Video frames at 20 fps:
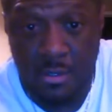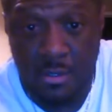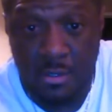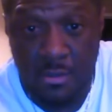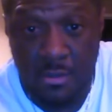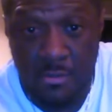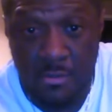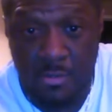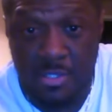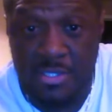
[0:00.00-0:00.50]

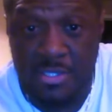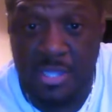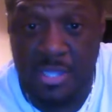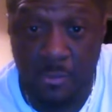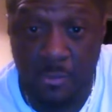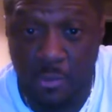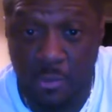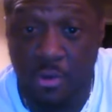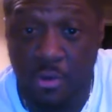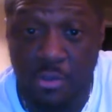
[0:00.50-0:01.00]
but they were
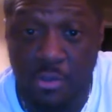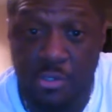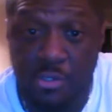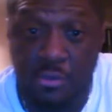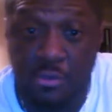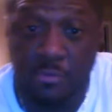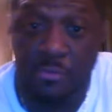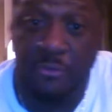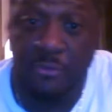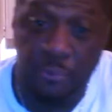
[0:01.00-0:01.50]
also
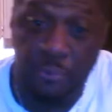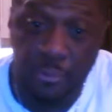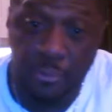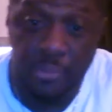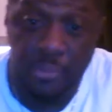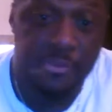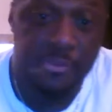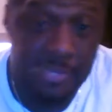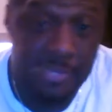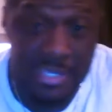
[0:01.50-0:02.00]
before the
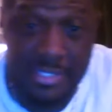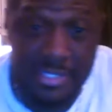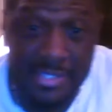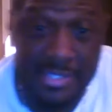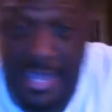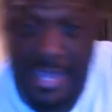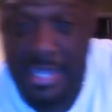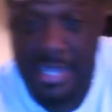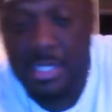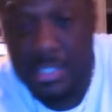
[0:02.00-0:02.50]
big
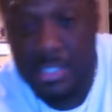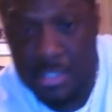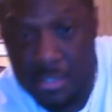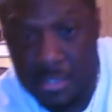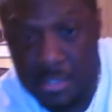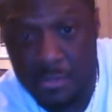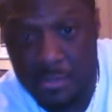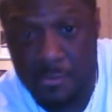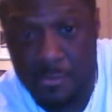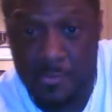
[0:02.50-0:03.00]
dance,
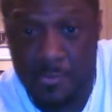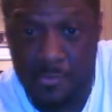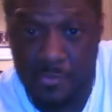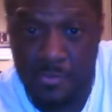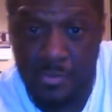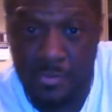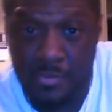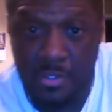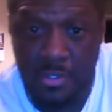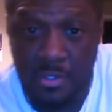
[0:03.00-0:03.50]

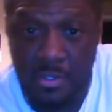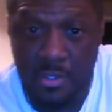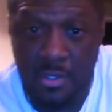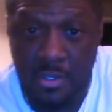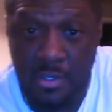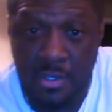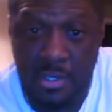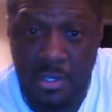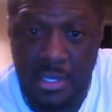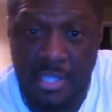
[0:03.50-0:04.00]

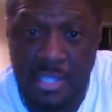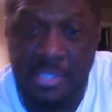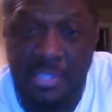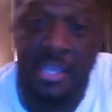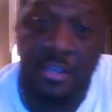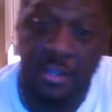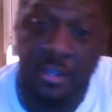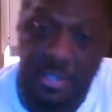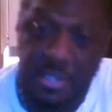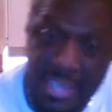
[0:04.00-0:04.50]
and they are
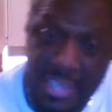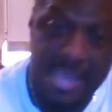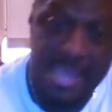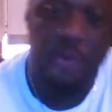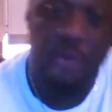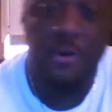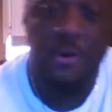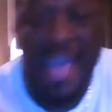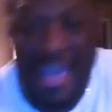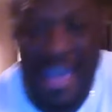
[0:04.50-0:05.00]
now
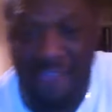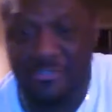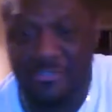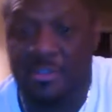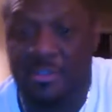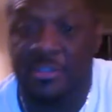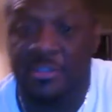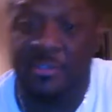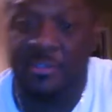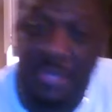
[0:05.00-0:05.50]
after the
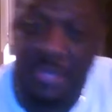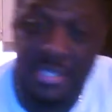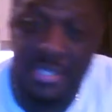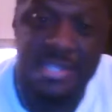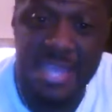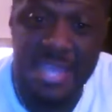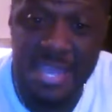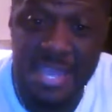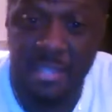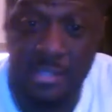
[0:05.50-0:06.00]
big
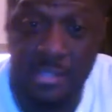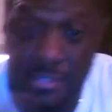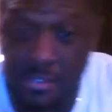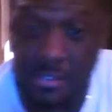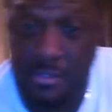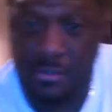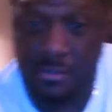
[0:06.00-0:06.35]
dance.